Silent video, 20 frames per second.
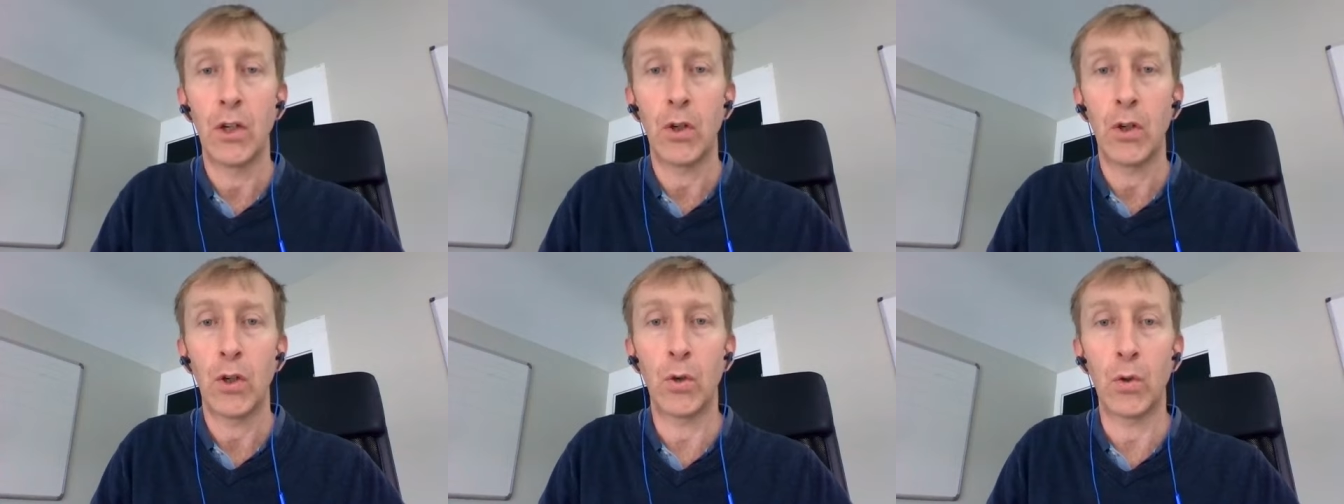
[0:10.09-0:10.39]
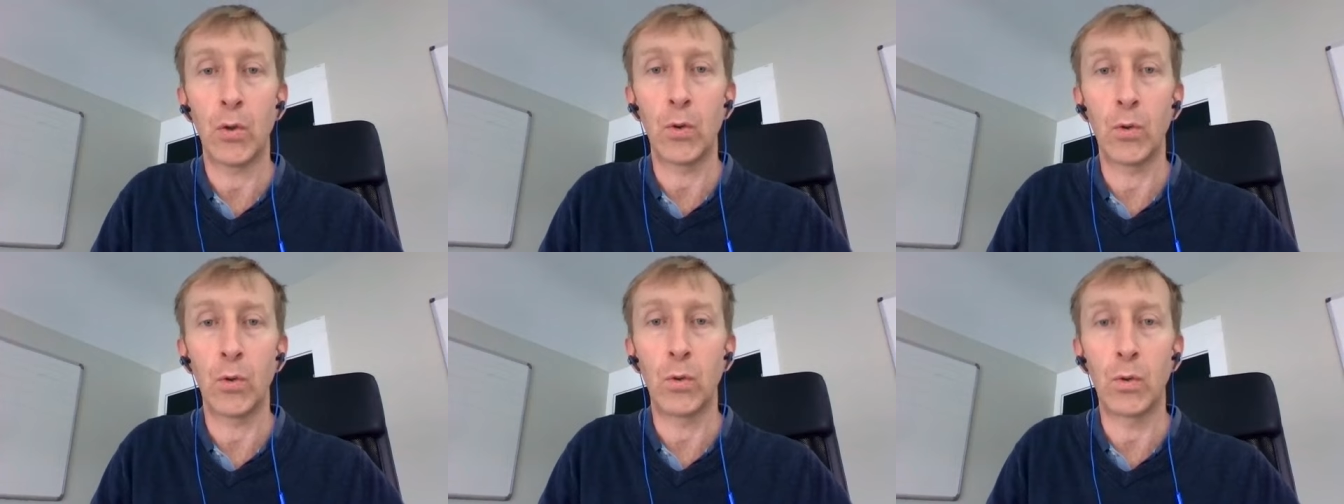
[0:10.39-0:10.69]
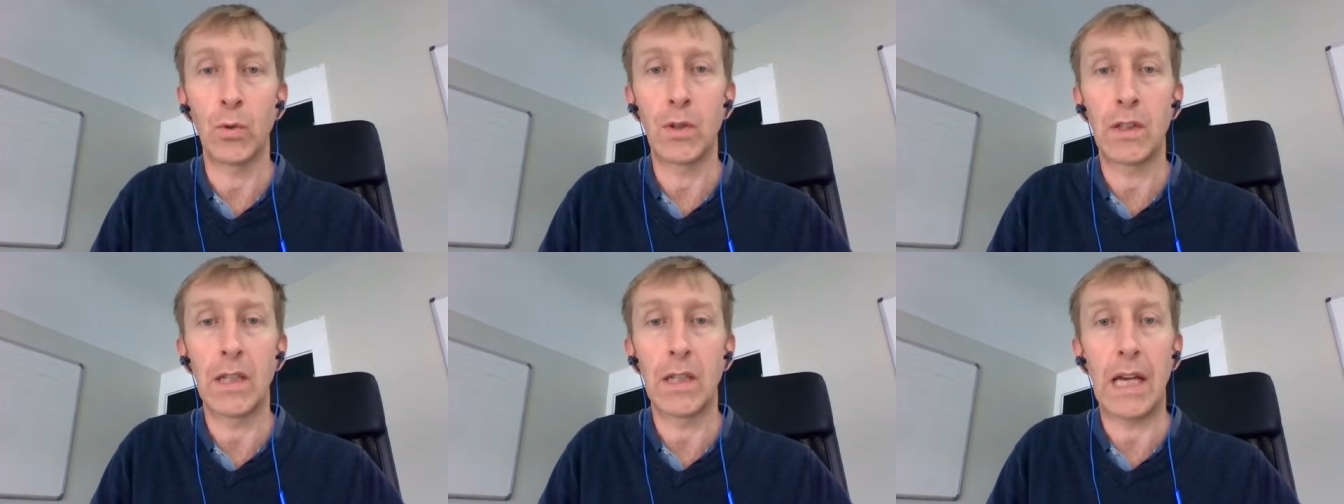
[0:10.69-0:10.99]

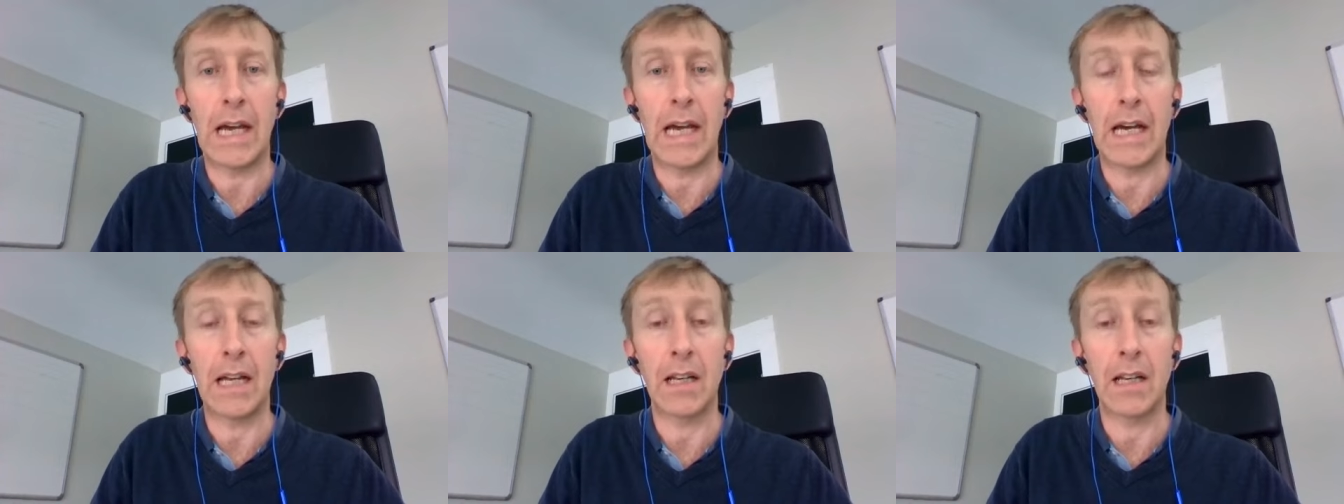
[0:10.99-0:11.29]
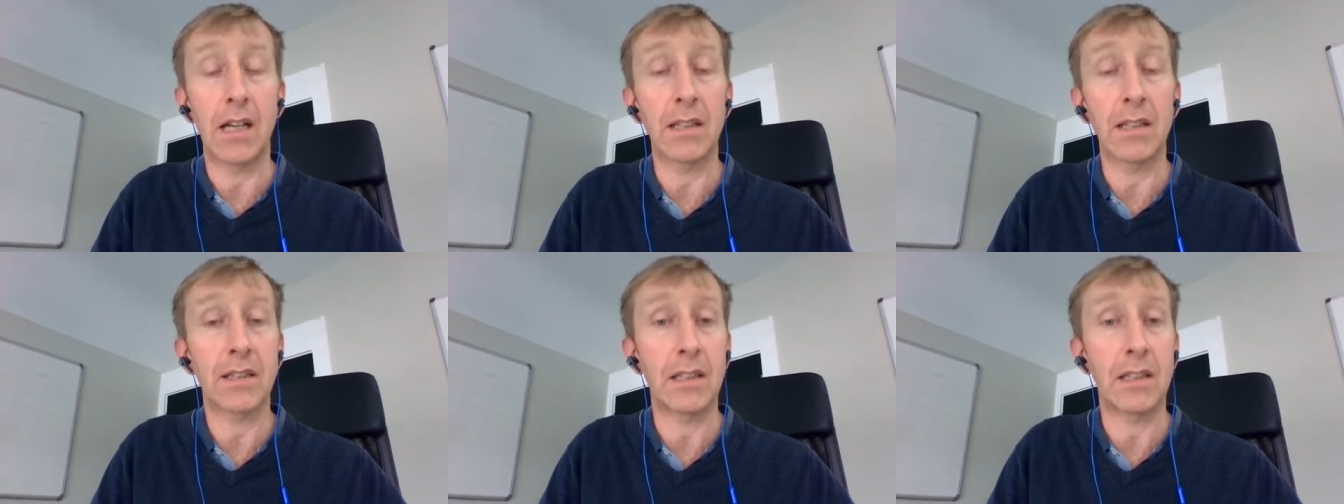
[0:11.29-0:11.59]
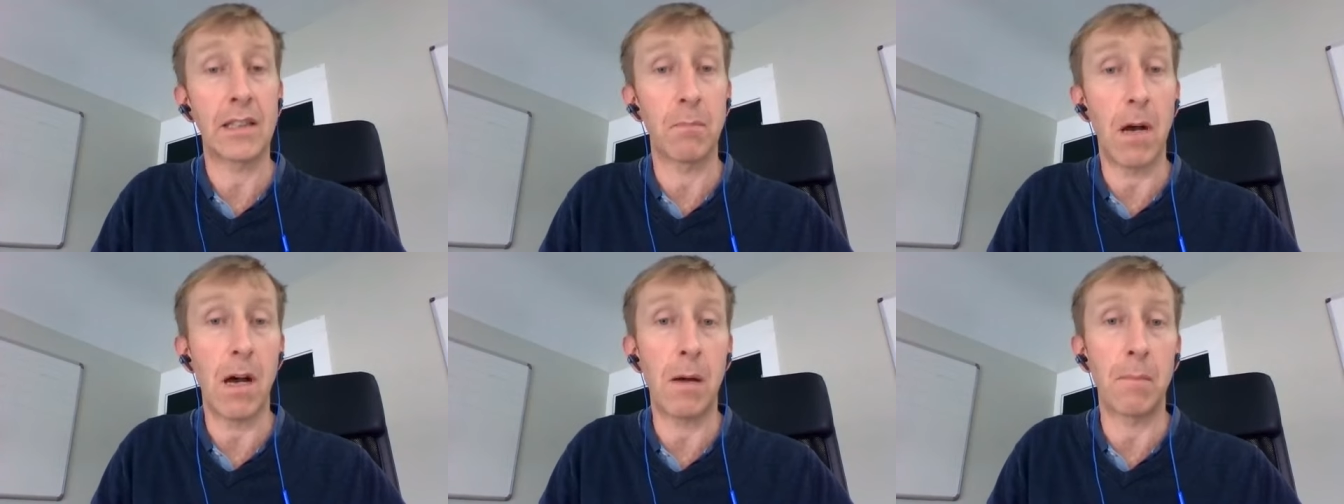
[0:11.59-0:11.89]
who uh, lost his
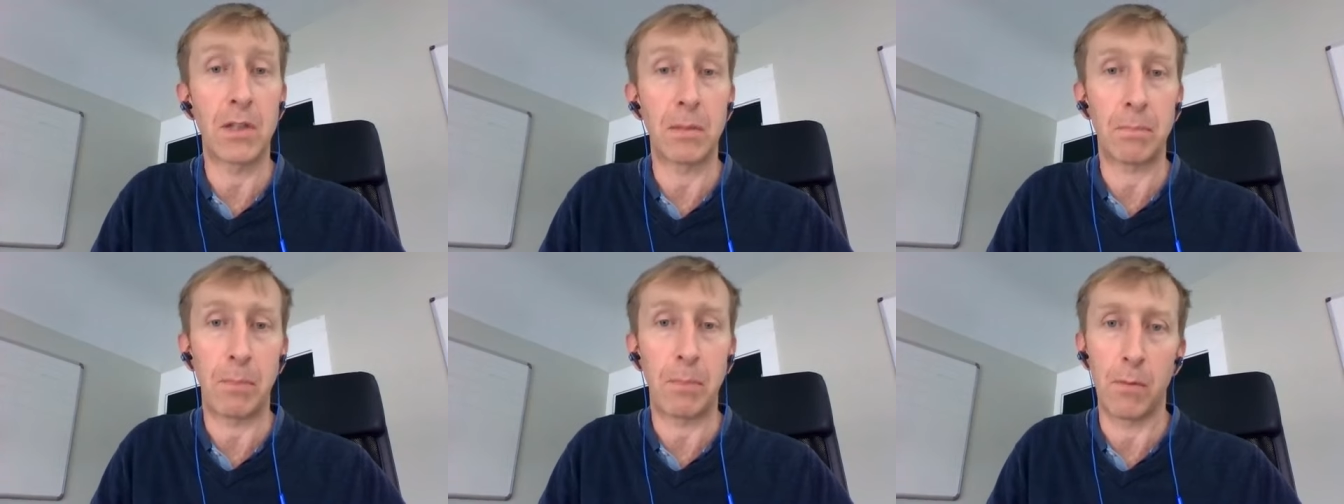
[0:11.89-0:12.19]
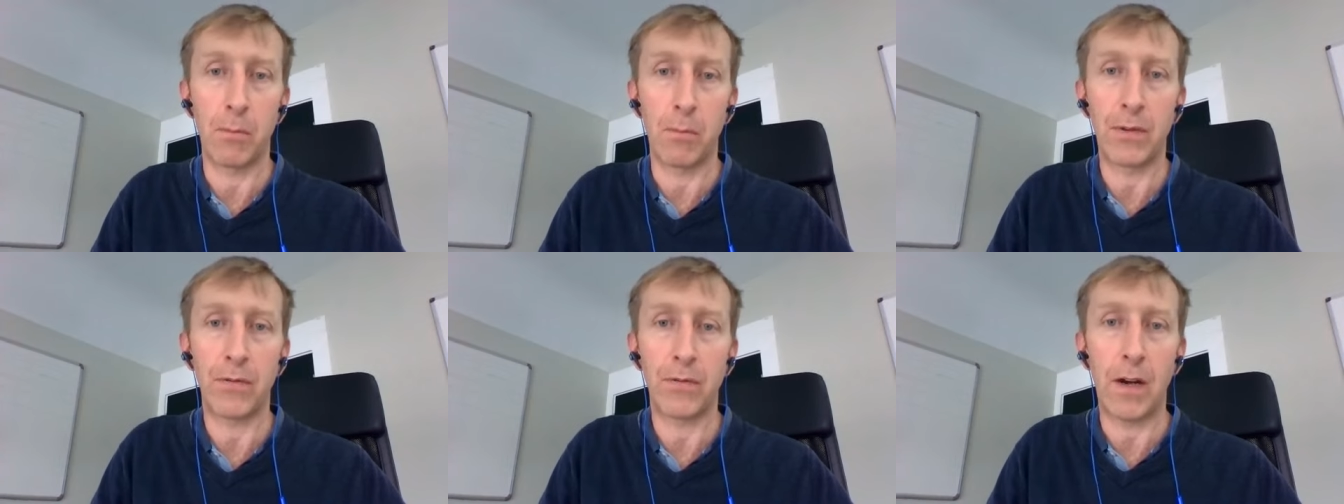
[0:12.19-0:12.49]
mom to pulmonary